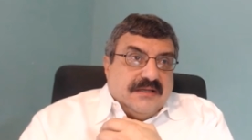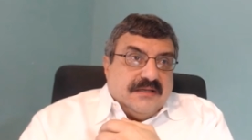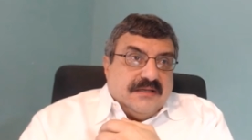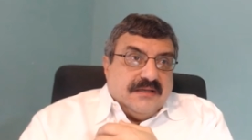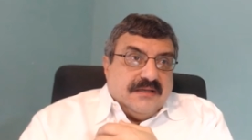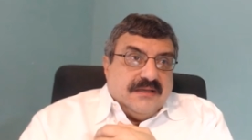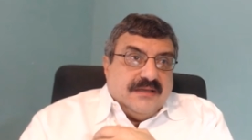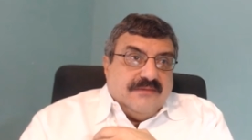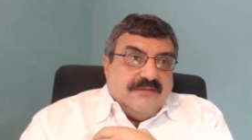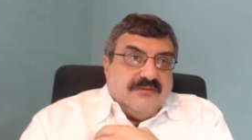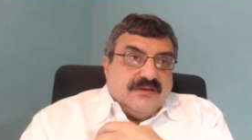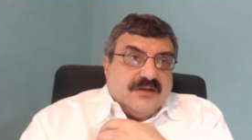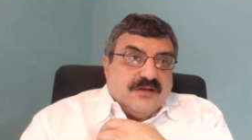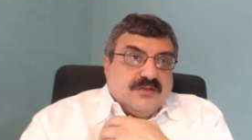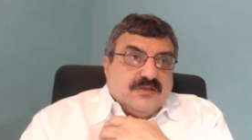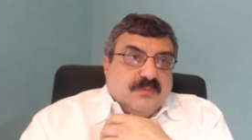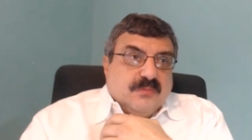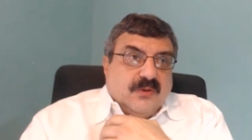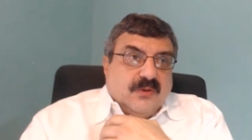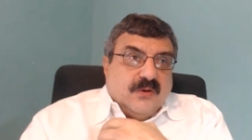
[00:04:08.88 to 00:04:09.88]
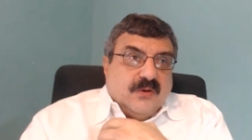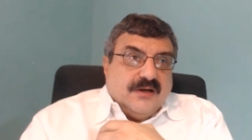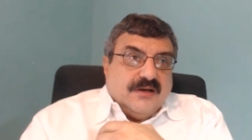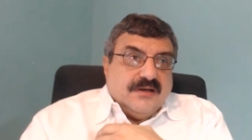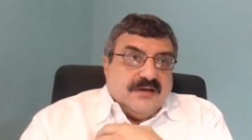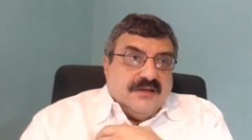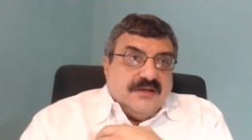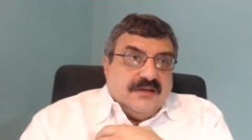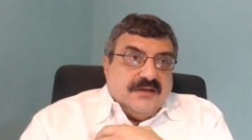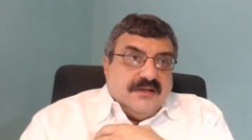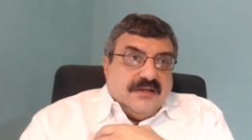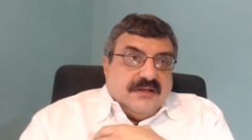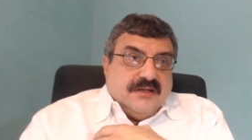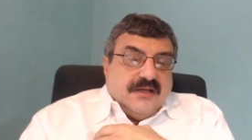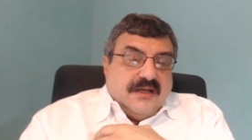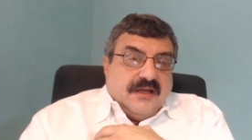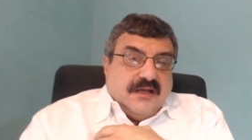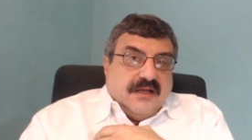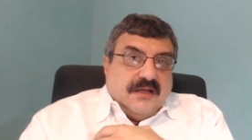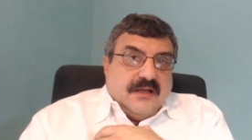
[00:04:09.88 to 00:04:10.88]
even explore
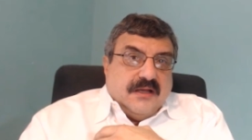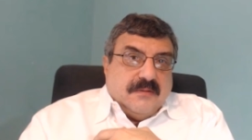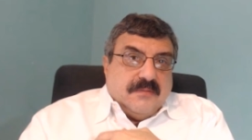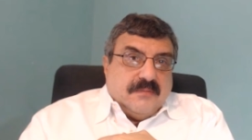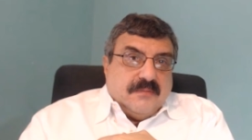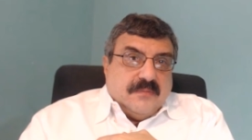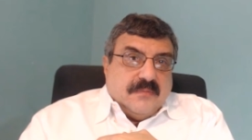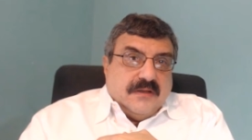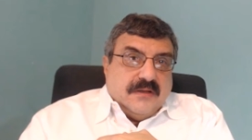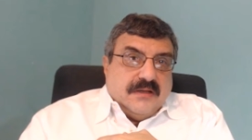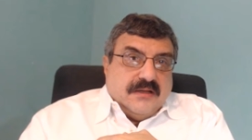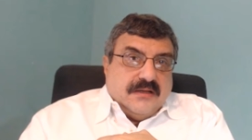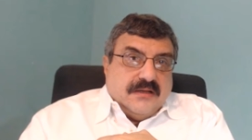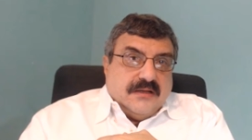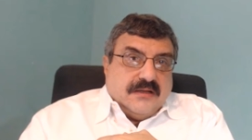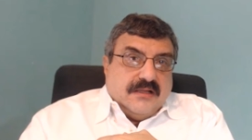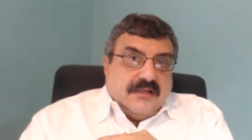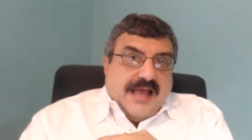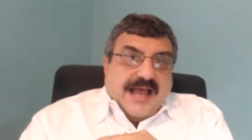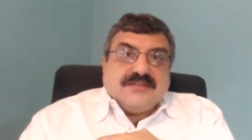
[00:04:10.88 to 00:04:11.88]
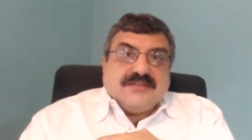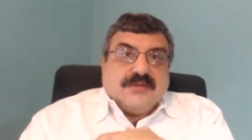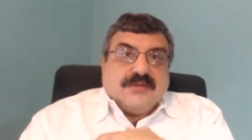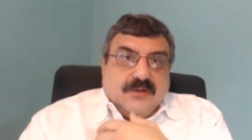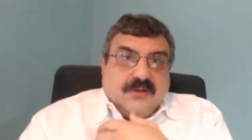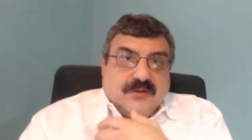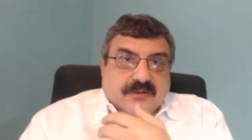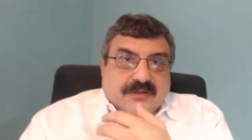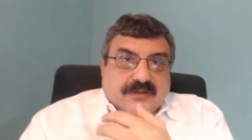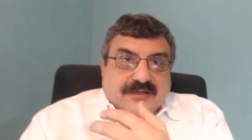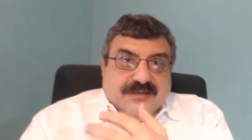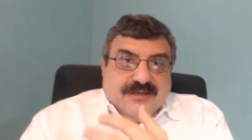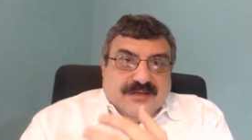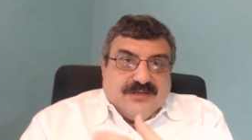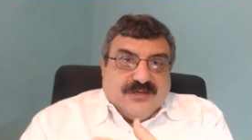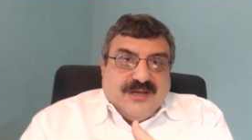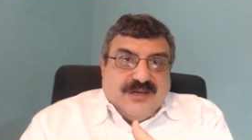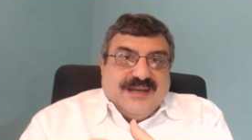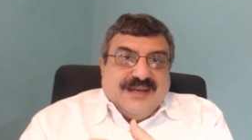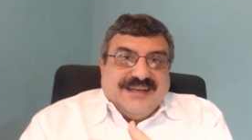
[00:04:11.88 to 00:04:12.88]
classical
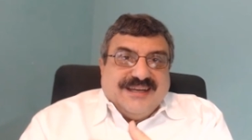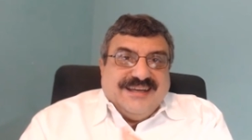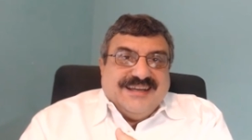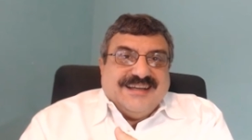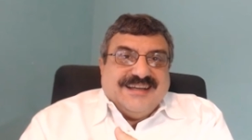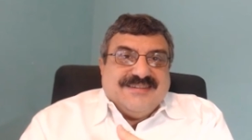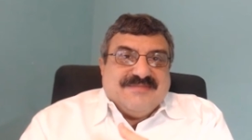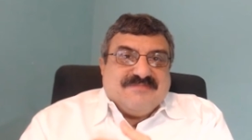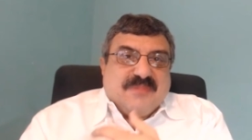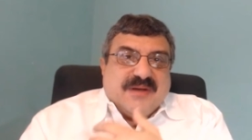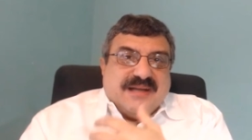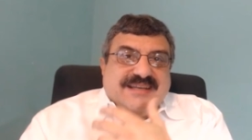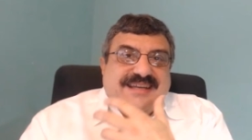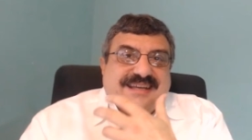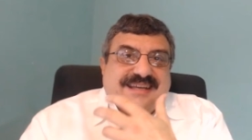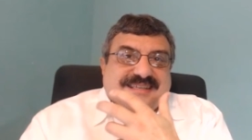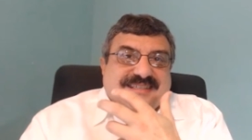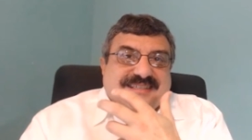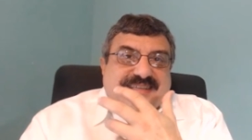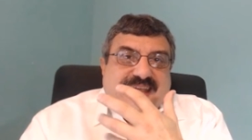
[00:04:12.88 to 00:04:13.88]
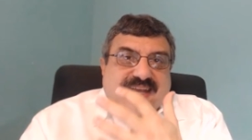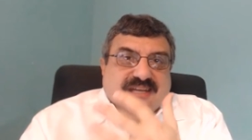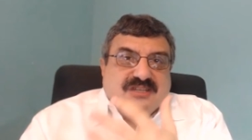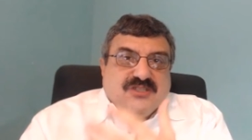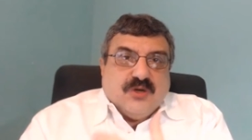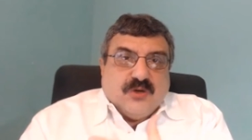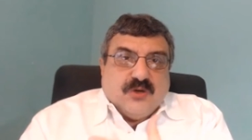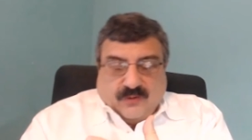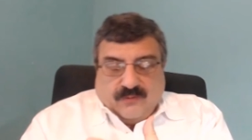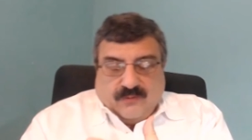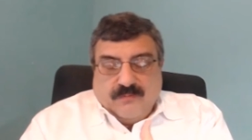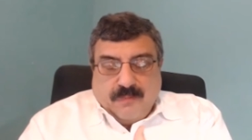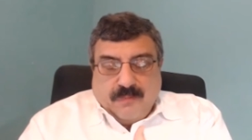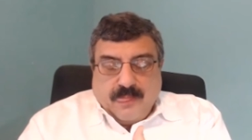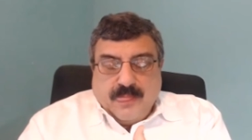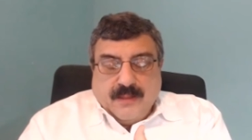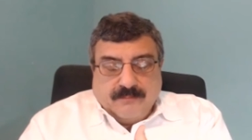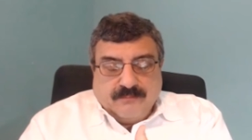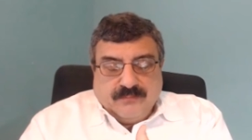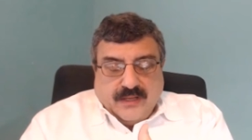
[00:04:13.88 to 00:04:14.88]
conditioning, but it's external.
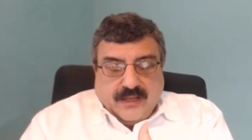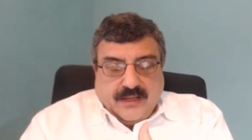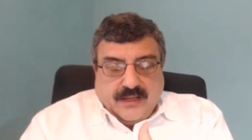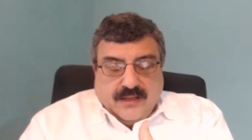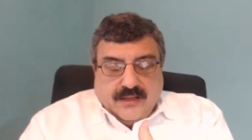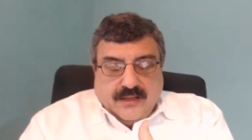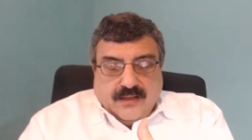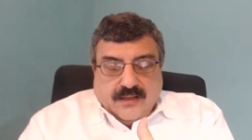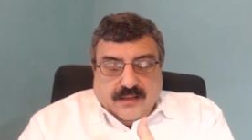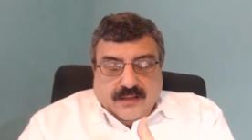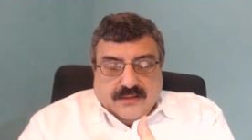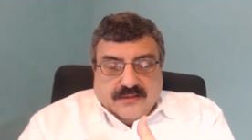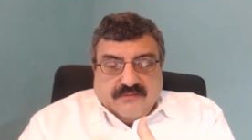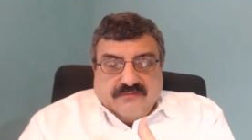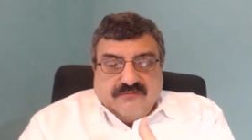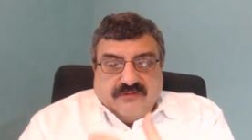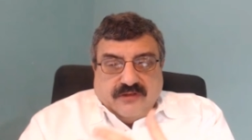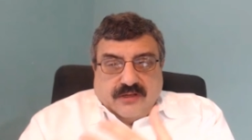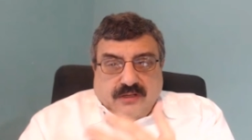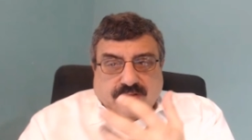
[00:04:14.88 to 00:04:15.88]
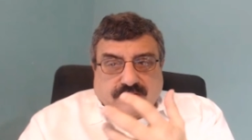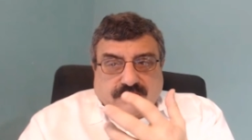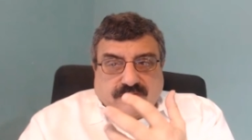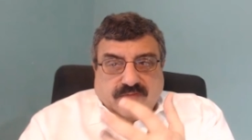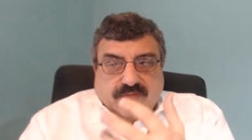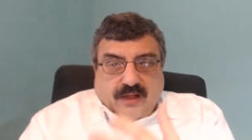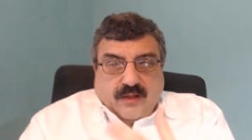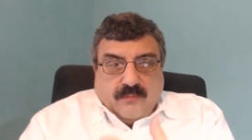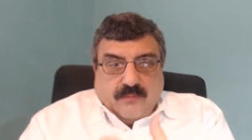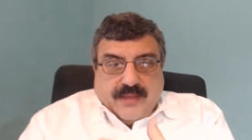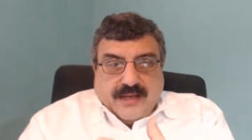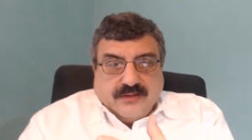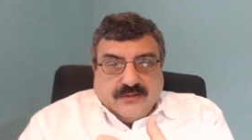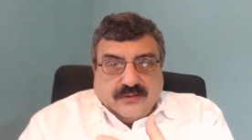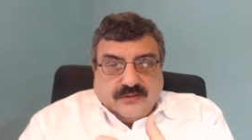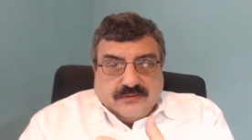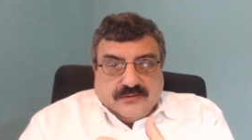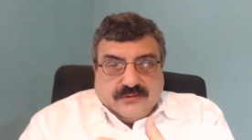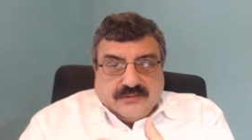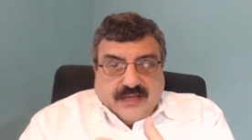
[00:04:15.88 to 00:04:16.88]
The field of
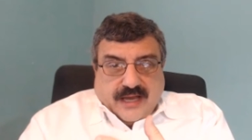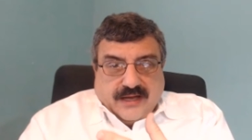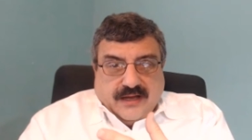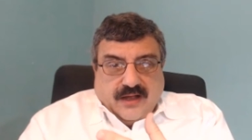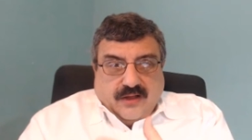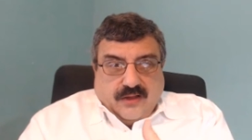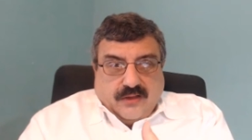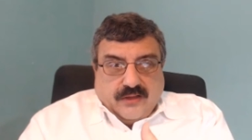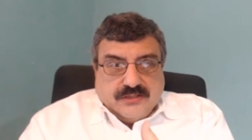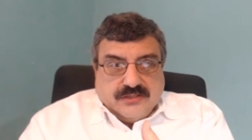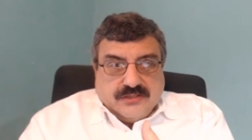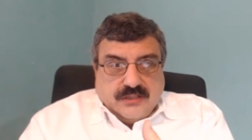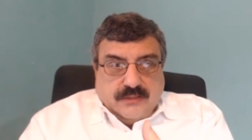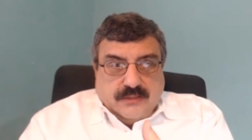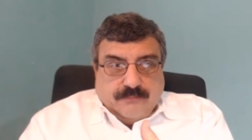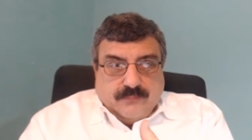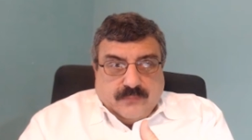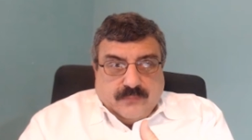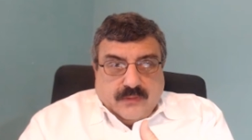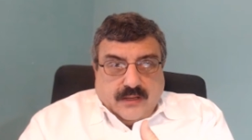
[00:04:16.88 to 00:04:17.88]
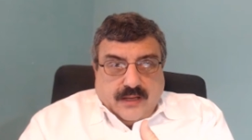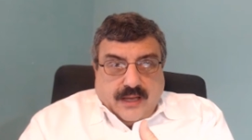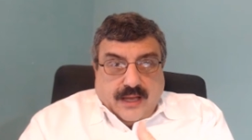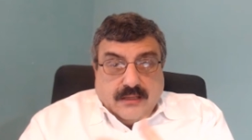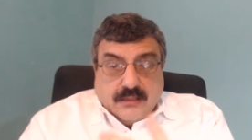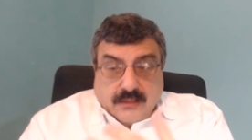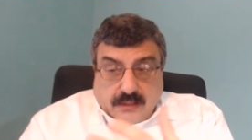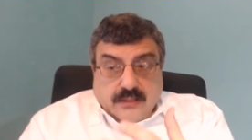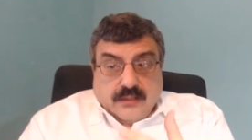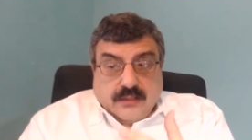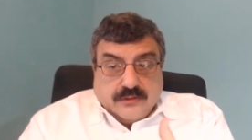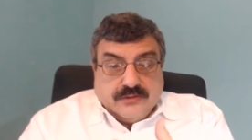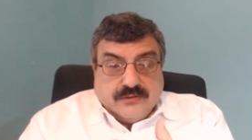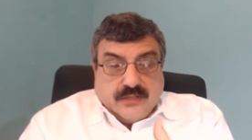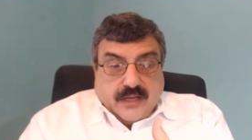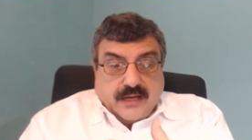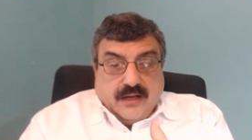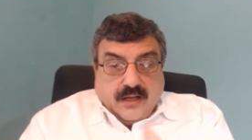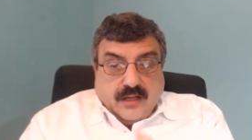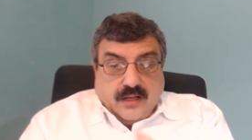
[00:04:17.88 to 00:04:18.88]
developmental psychology and clinical
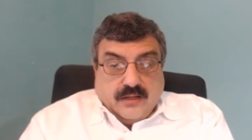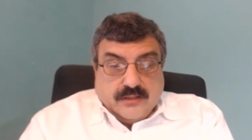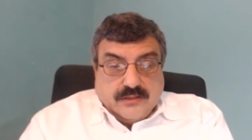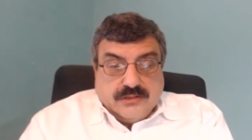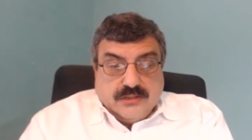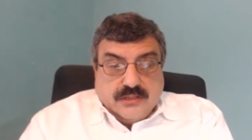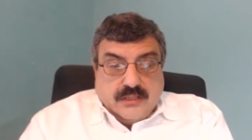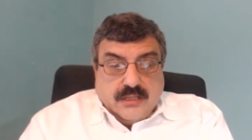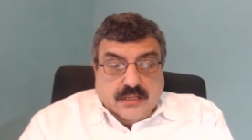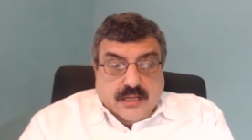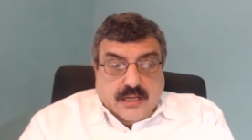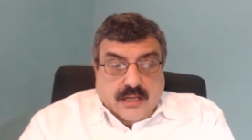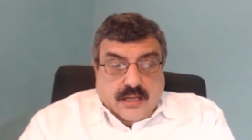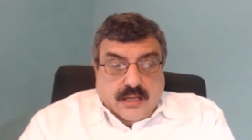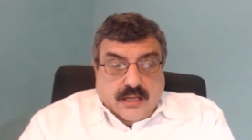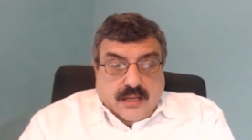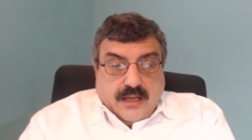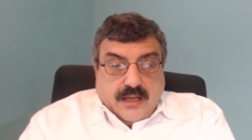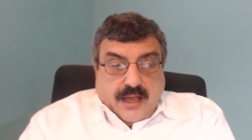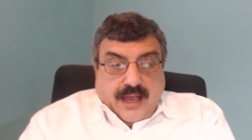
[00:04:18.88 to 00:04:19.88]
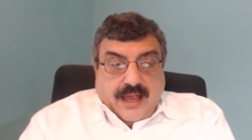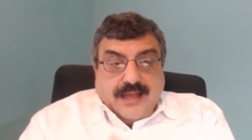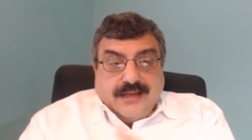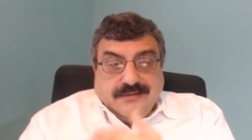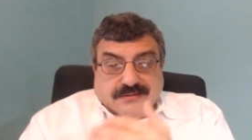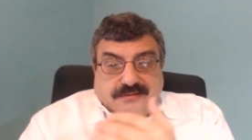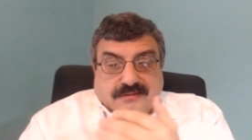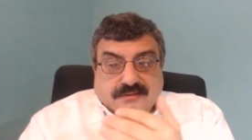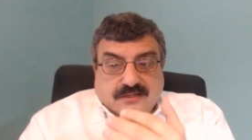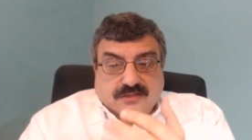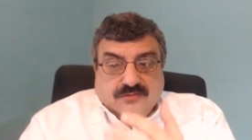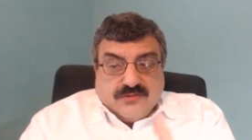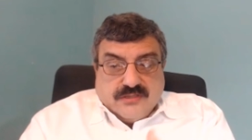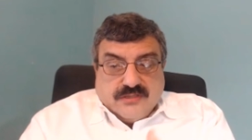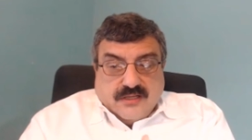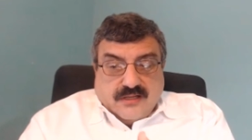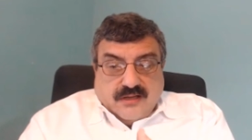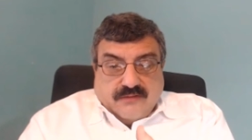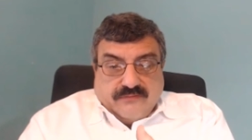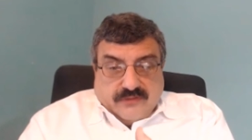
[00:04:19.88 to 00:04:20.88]
psychology, and
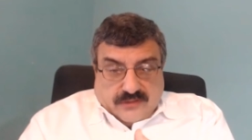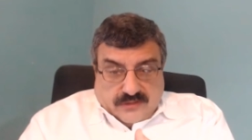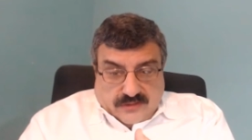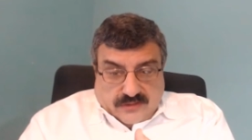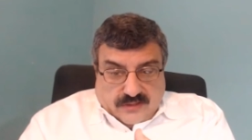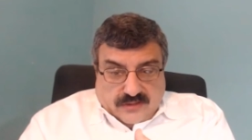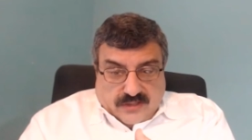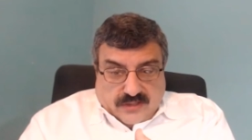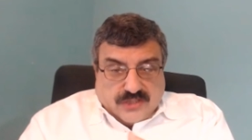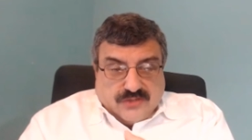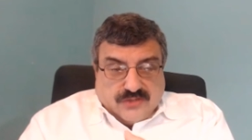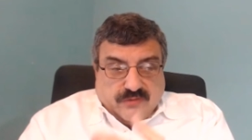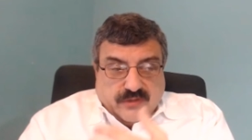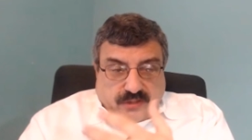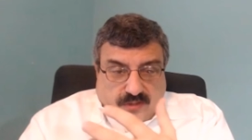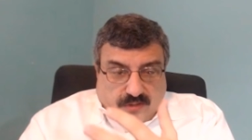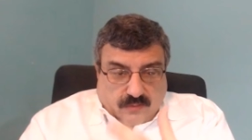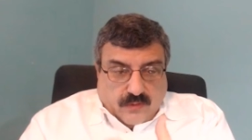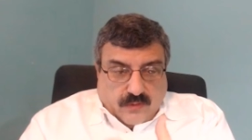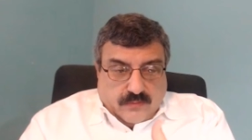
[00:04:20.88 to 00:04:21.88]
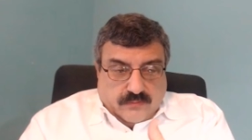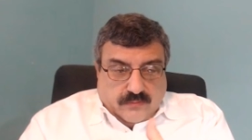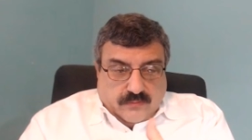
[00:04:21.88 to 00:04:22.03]
interestingly enough, industrial or